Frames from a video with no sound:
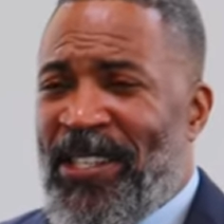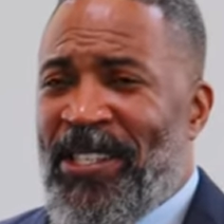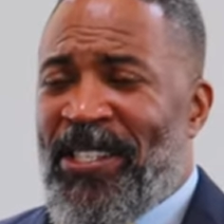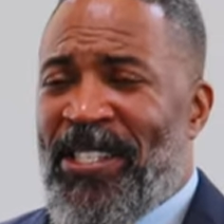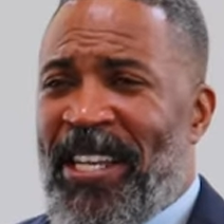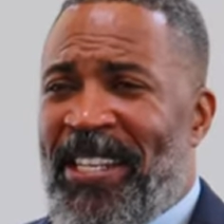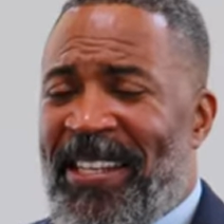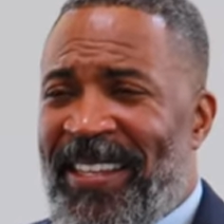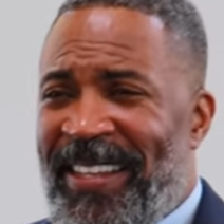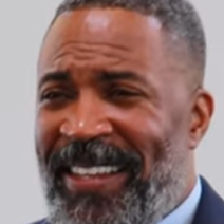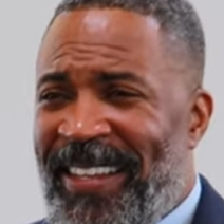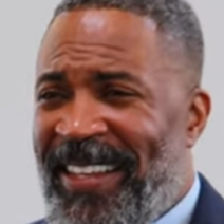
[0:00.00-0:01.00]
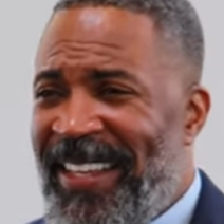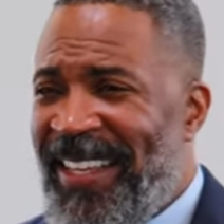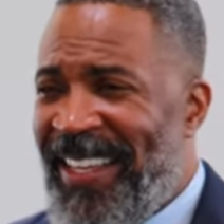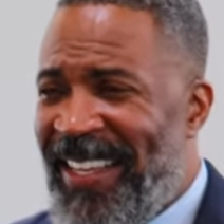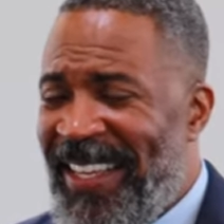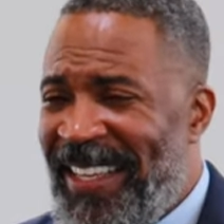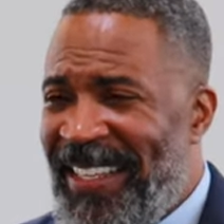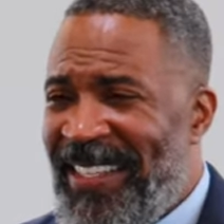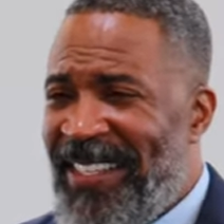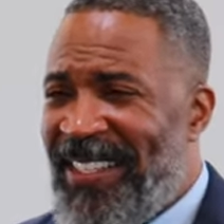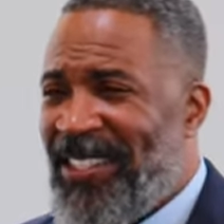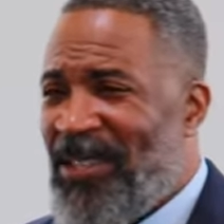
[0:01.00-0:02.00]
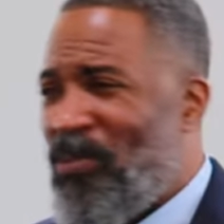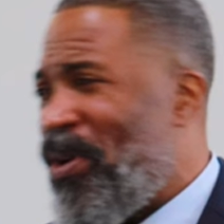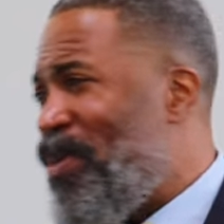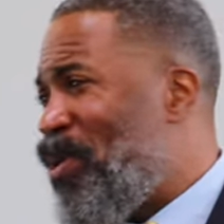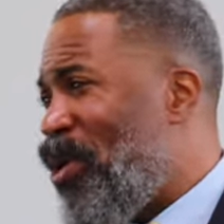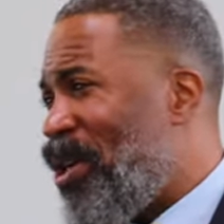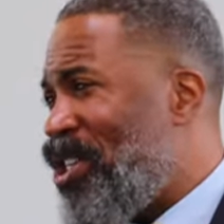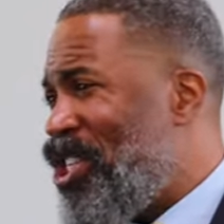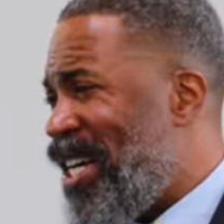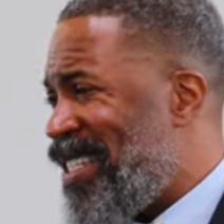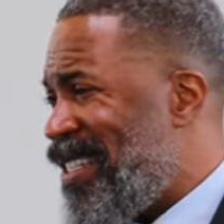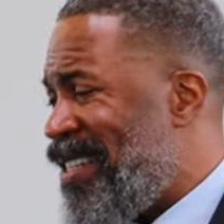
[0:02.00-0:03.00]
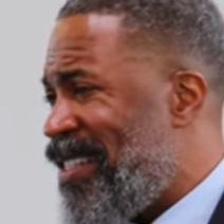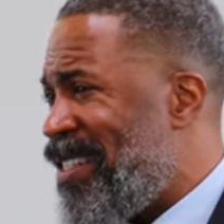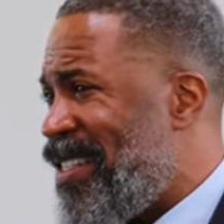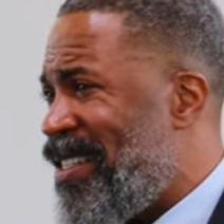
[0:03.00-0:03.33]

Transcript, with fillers: sit Supreme Court justice.